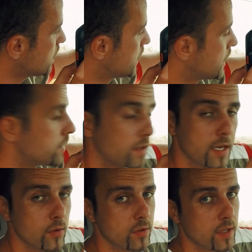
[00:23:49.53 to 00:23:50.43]
and
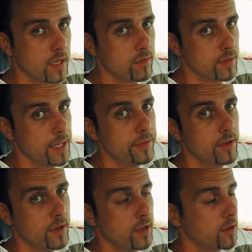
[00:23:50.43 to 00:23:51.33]
I don't have
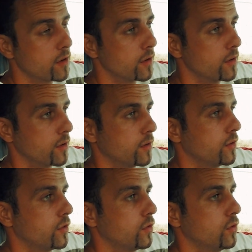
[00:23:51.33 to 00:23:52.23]
land anchor
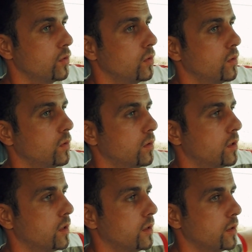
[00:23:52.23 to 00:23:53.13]
to
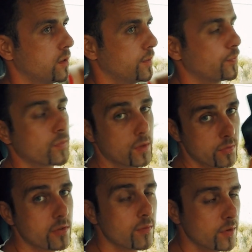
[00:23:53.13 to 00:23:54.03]

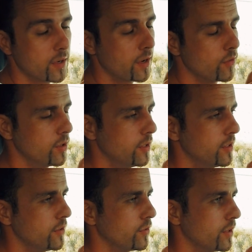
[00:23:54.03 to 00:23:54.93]
something I really
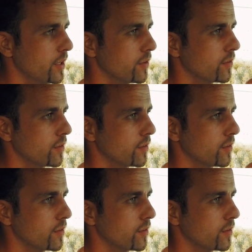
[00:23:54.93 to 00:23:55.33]
need to get.